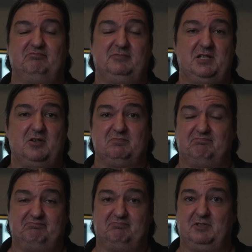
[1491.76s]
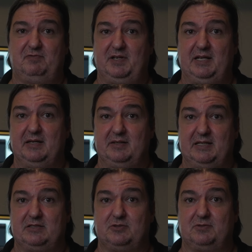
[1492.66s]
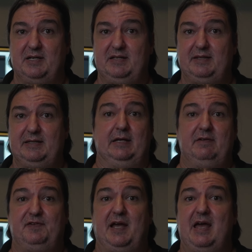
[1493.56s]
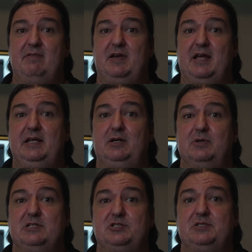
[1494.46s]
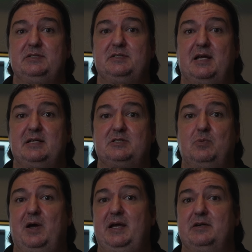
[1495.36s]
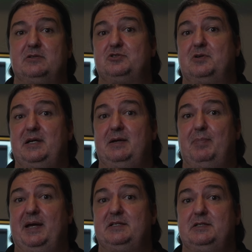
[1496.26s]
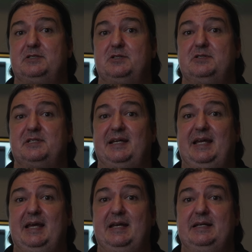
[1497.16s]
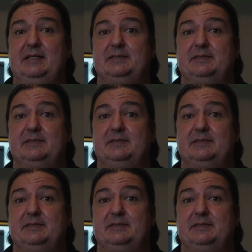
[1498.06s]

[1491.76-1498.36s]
They're not affiliate links or anything. If you have any questions, ask away and I'll try and get back to you as soon as I can.